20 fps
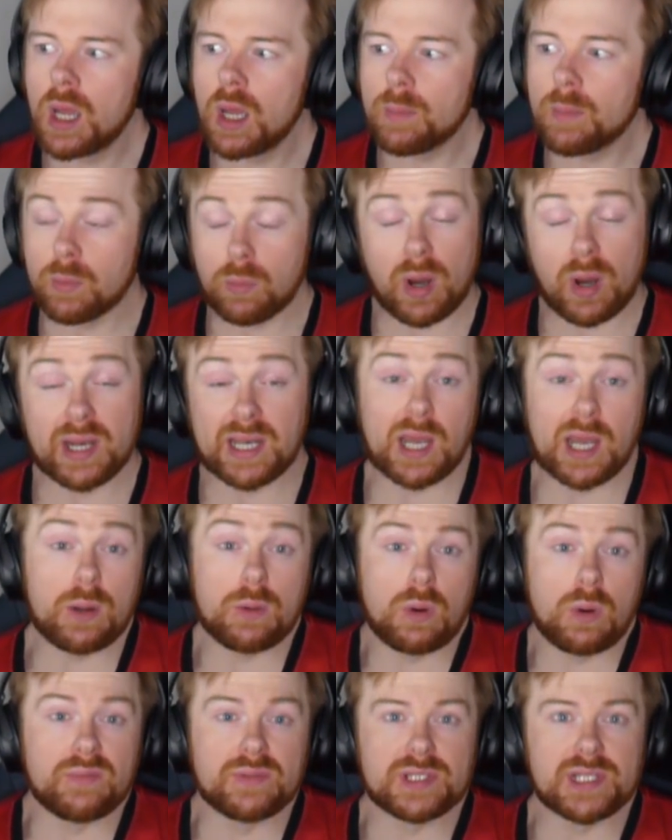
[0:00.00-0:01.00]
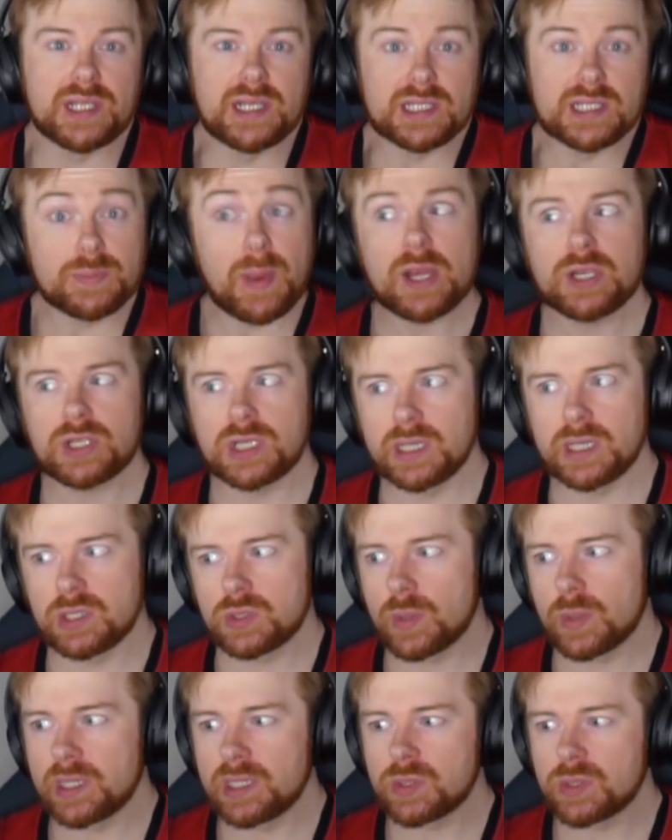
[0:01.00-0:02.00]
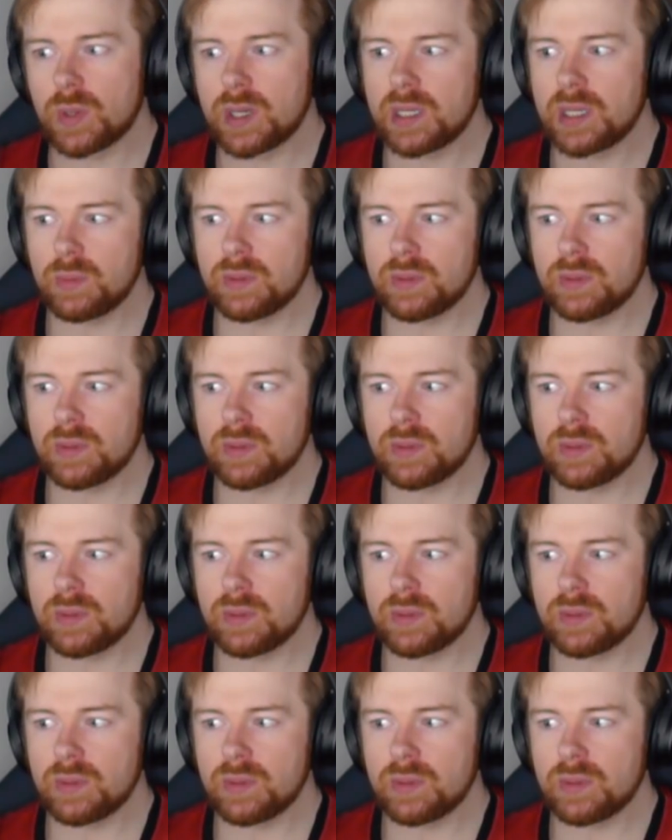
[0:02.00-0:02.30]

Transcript: But right now, obviously, especially in 2020,